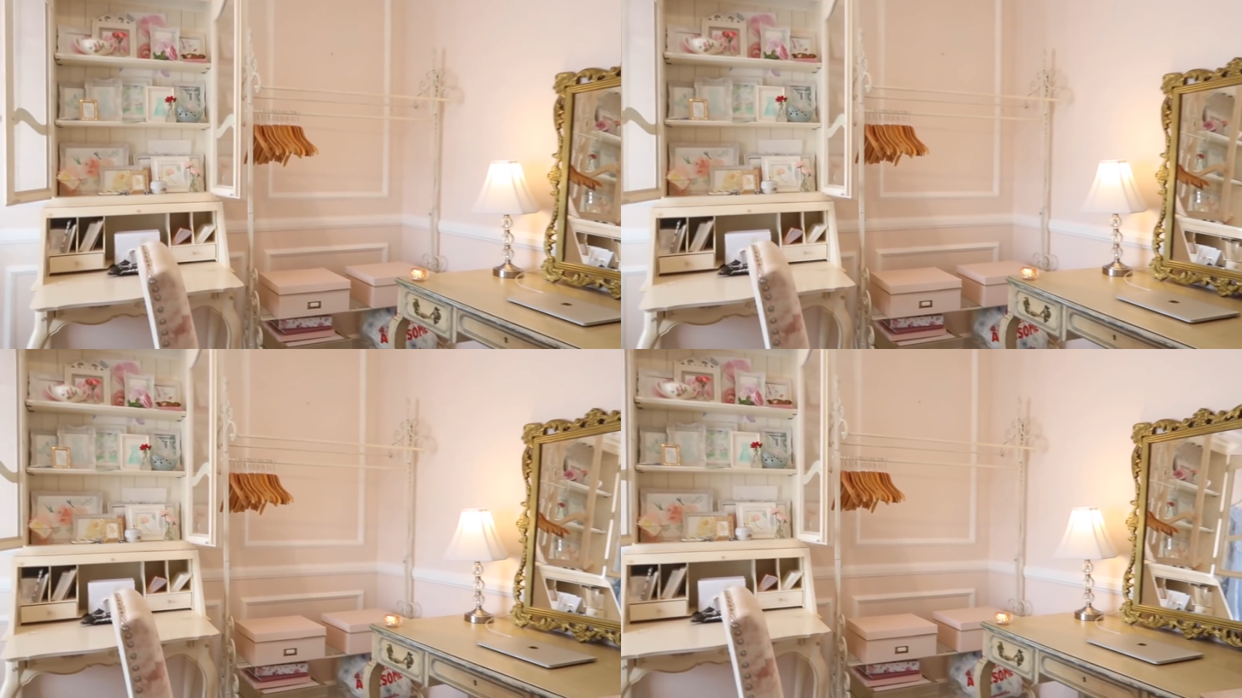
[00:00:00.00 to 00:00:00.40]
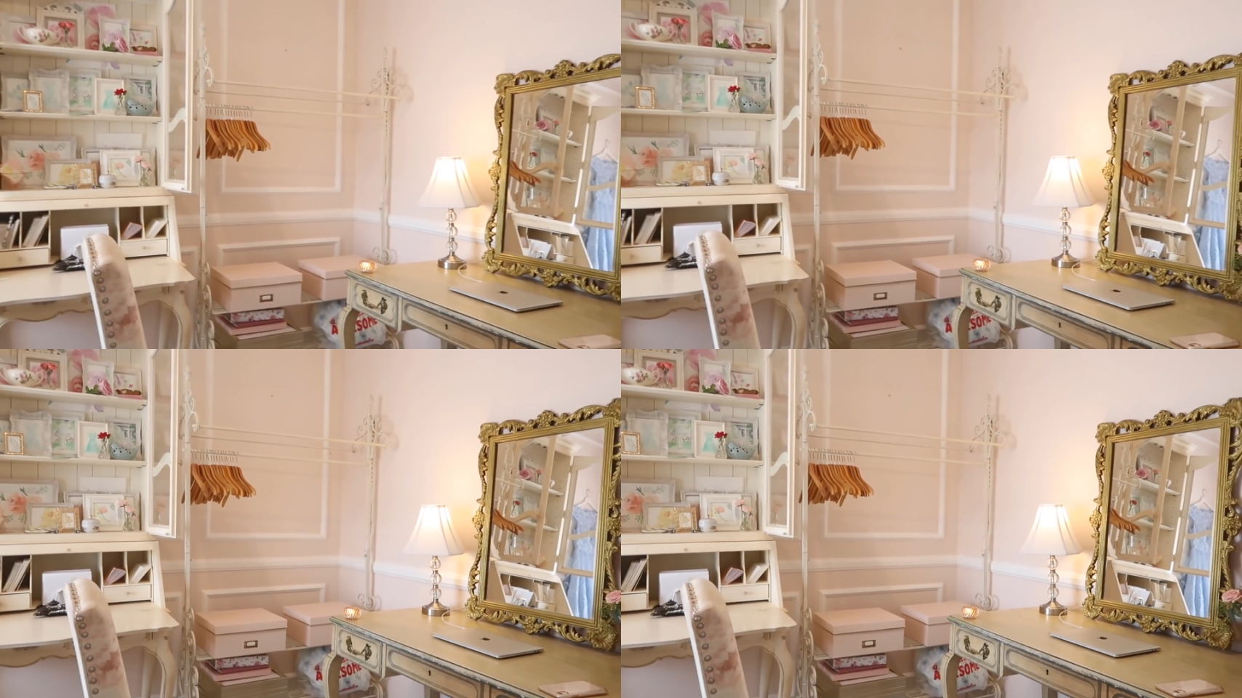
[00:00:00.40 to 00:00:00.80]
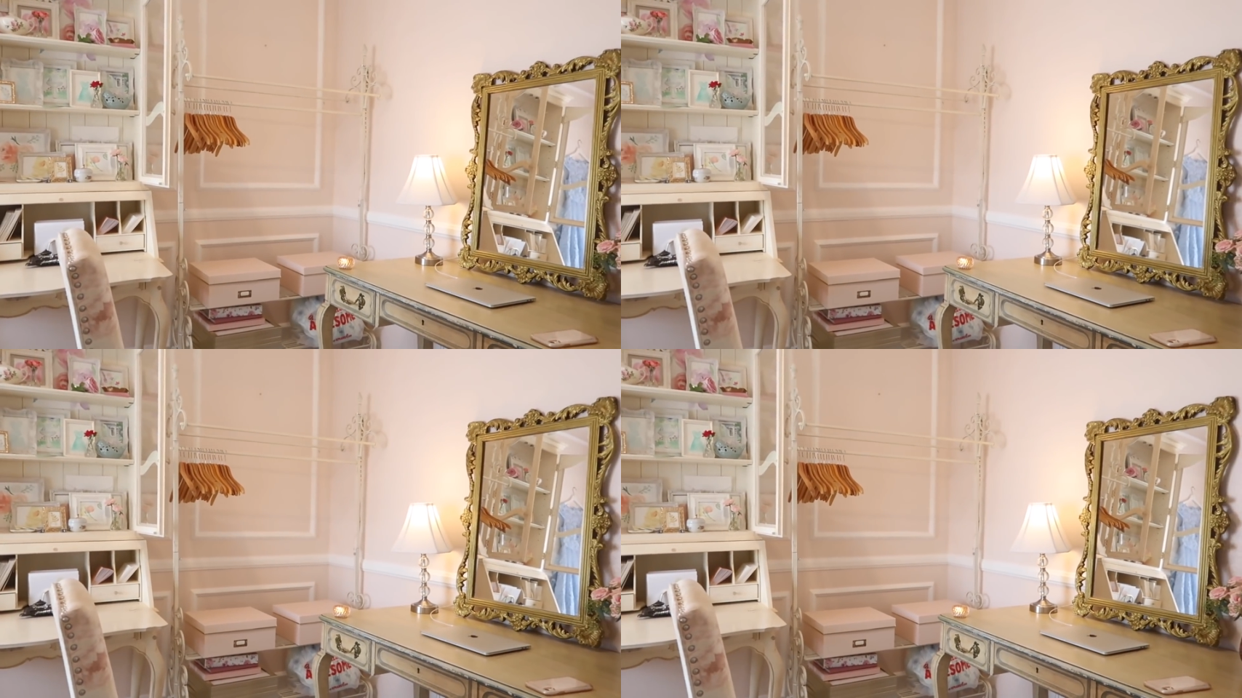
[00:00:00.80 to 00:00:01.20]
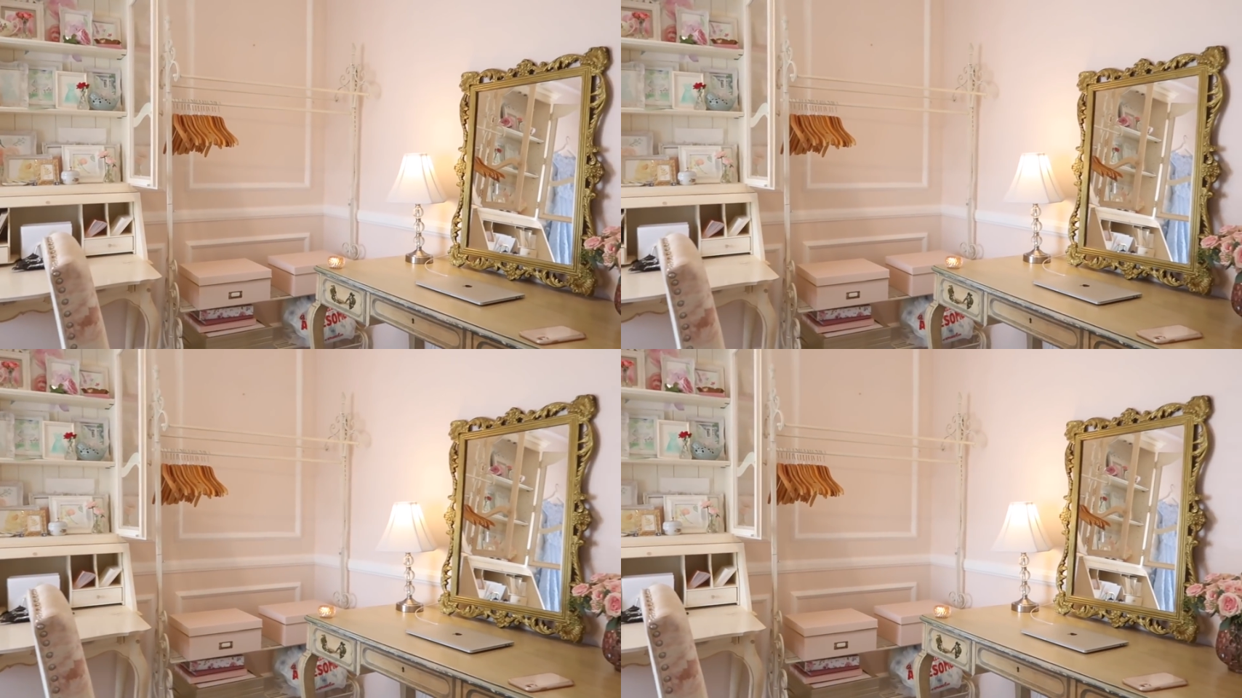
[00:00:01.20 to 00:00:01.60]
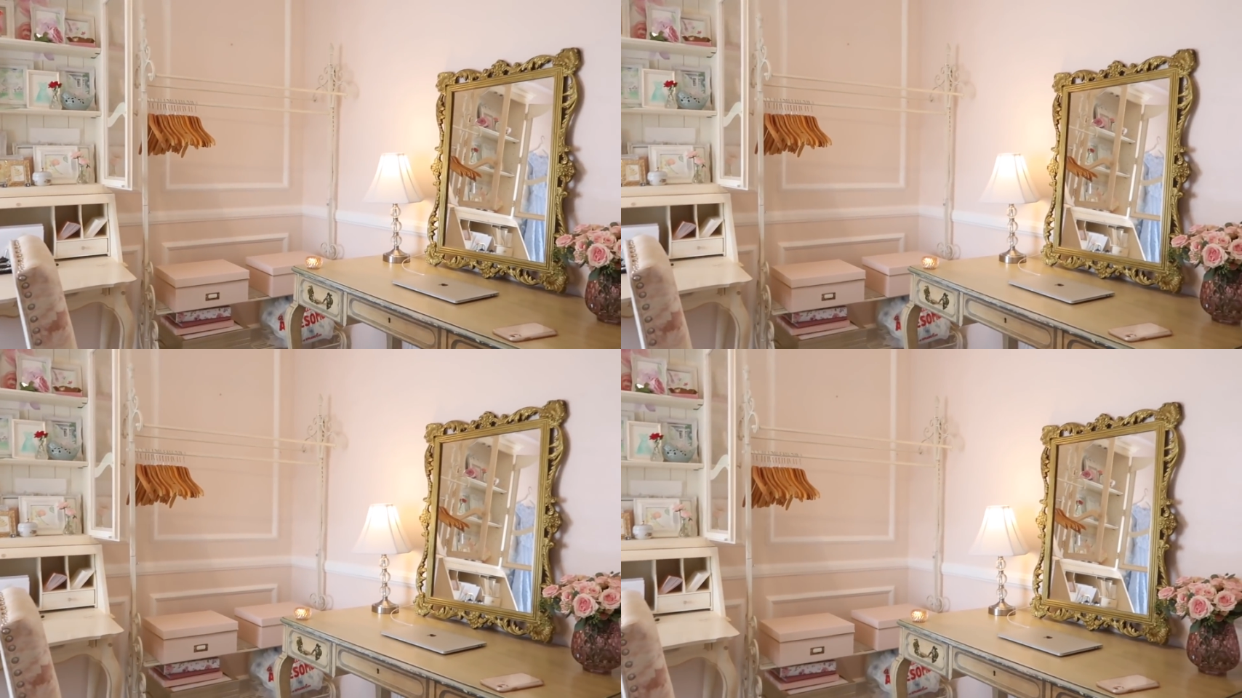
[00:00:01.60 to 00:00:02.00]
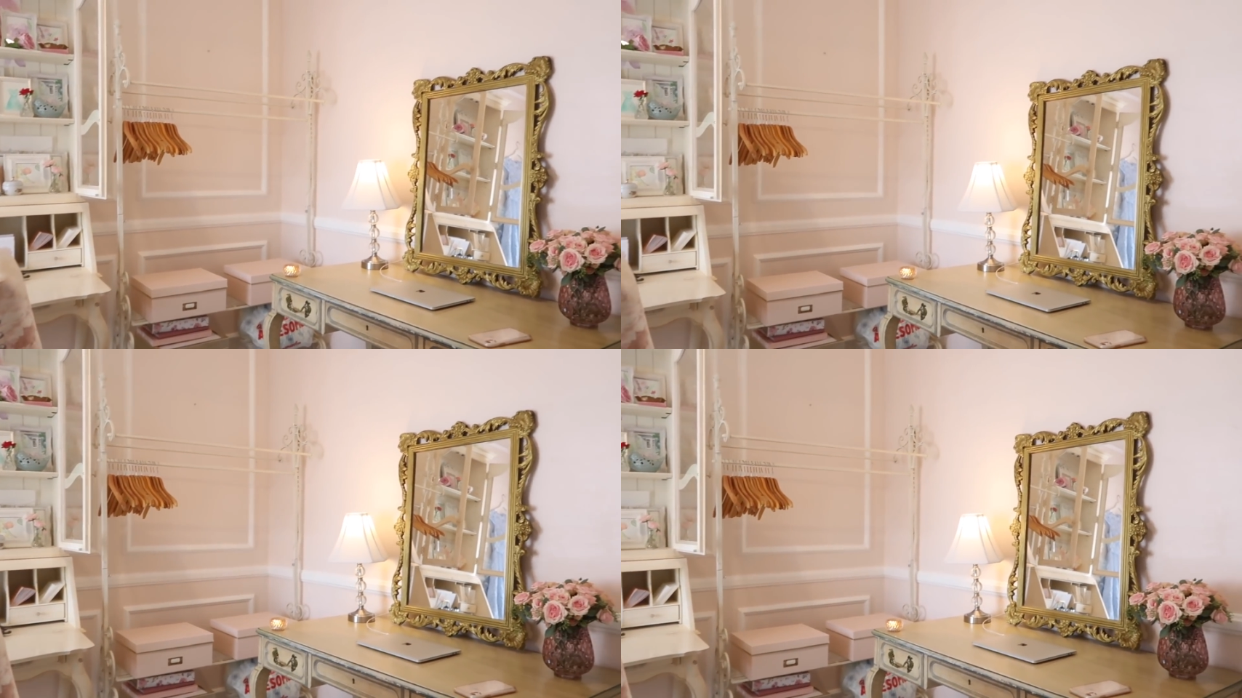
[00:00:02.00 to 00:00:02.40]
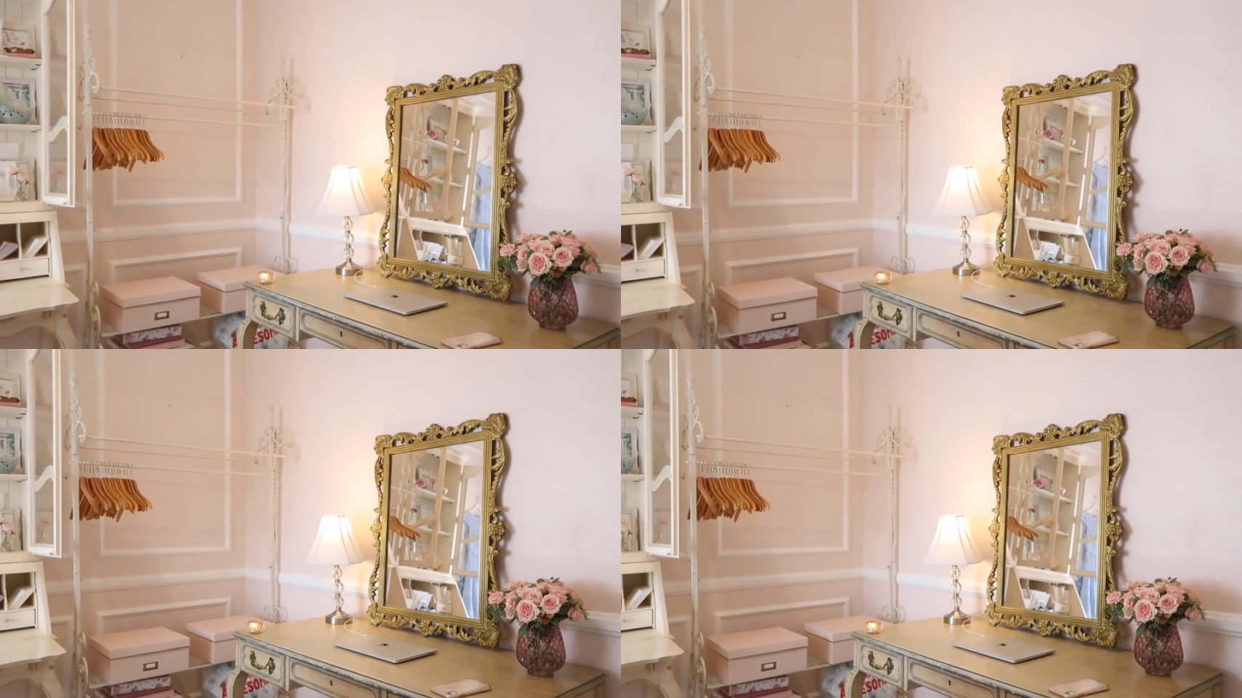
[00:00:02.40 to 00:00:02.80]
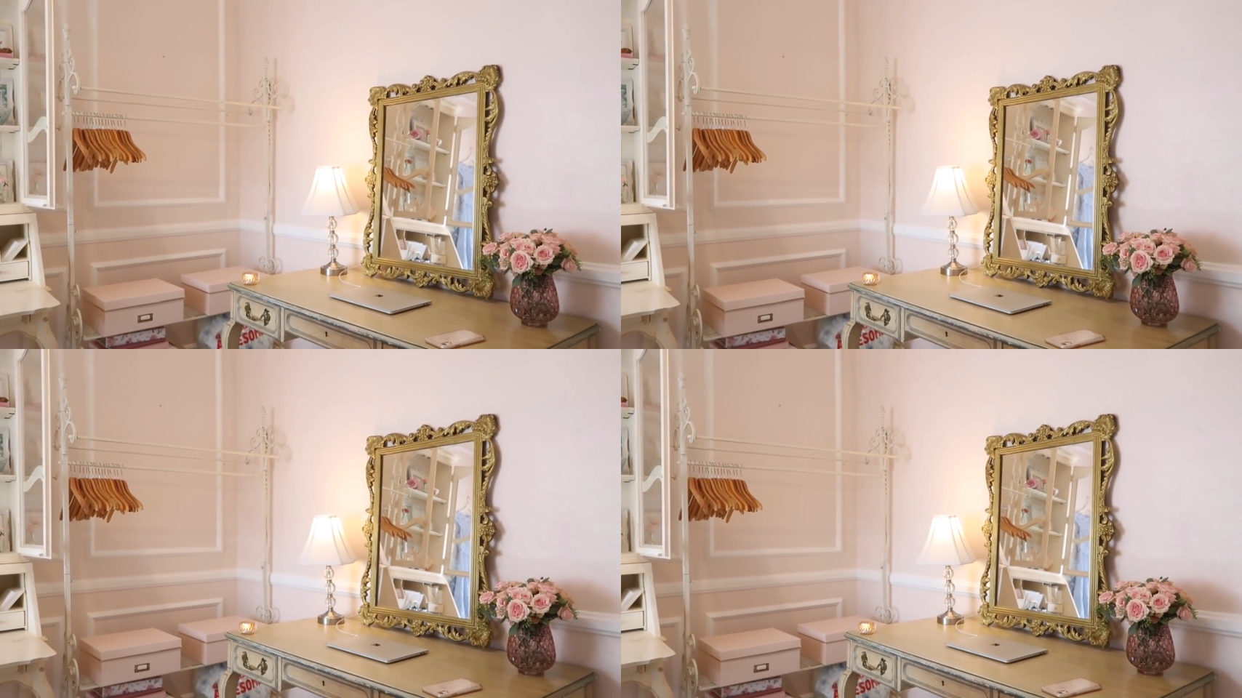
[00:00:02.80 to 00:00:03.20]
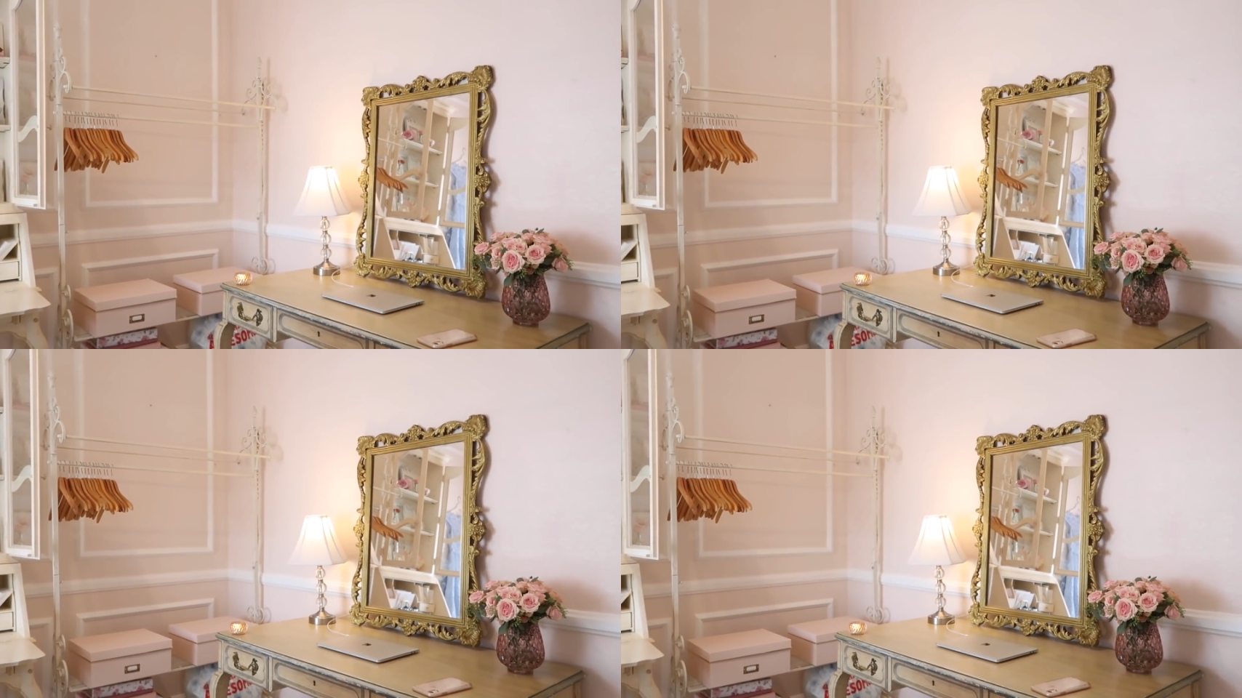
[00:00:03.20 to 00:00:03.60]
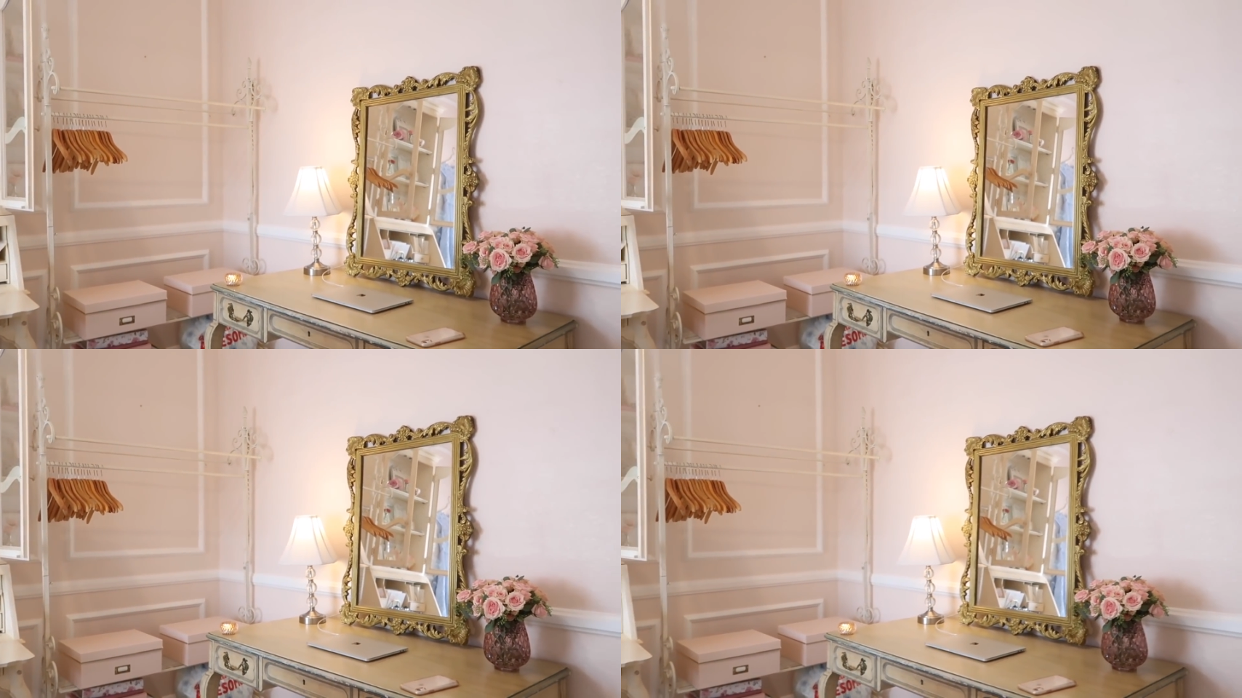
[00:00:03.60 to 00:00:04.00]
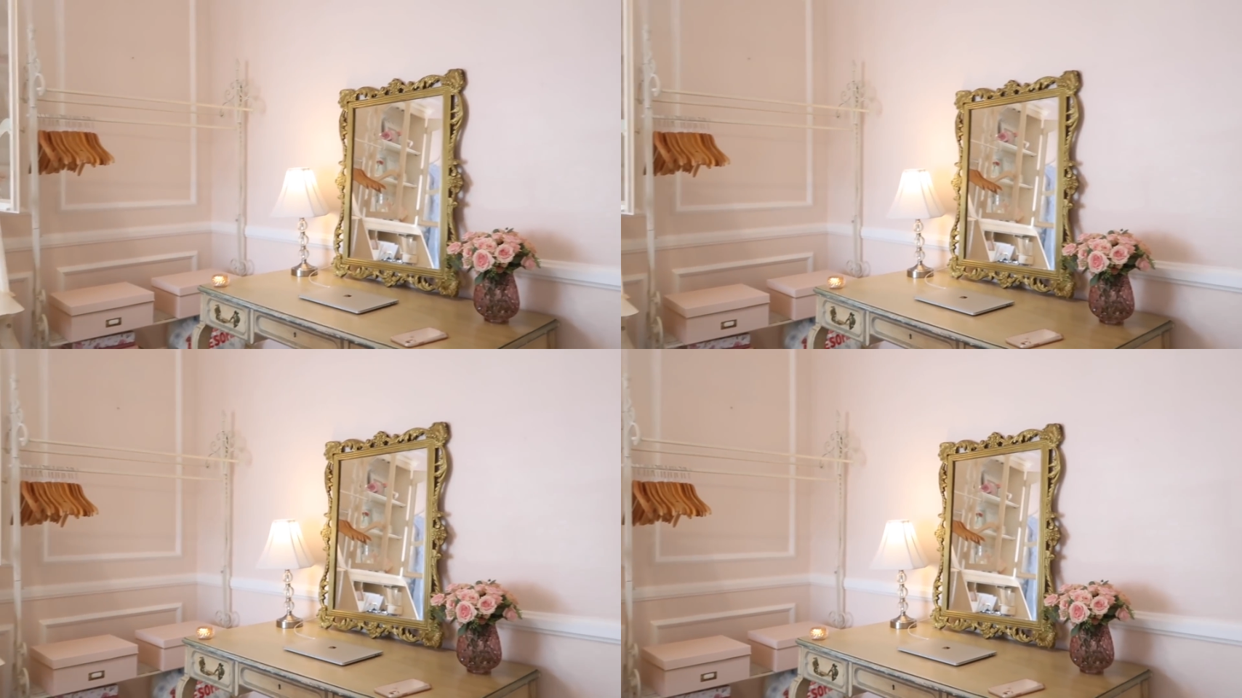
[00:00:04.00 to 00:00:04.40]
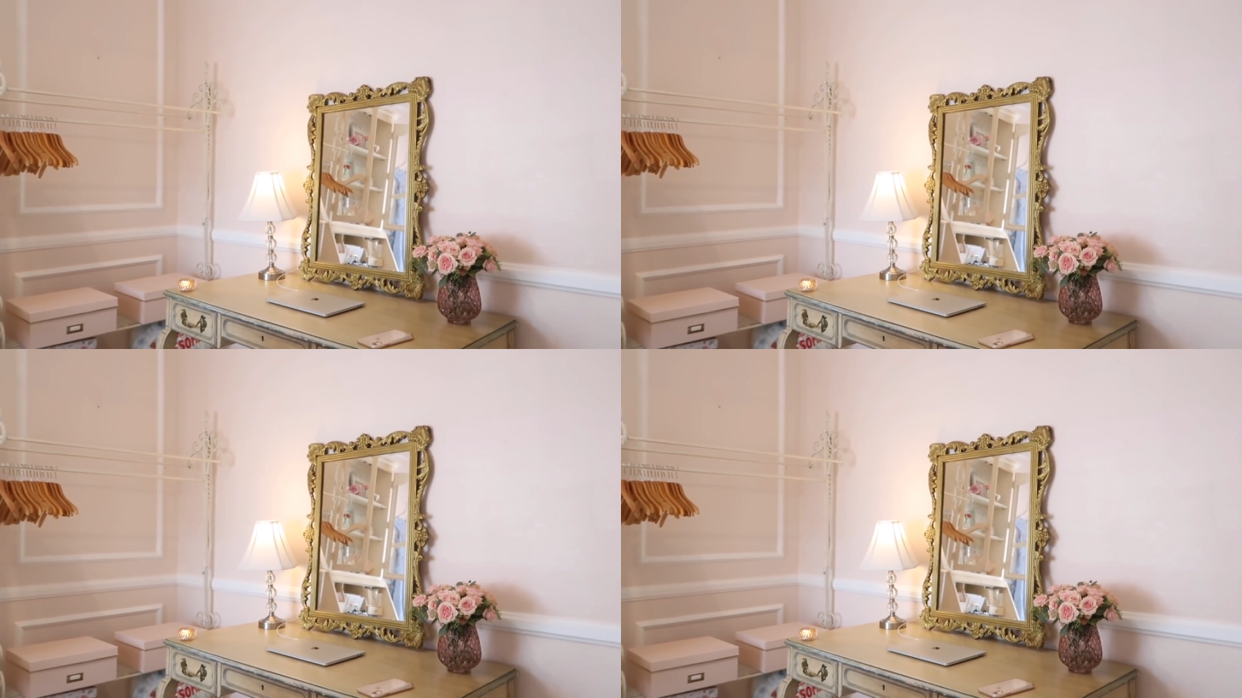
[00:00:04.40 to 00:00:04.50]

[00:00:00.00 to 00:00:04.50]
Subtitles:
[unreadable: no face in view]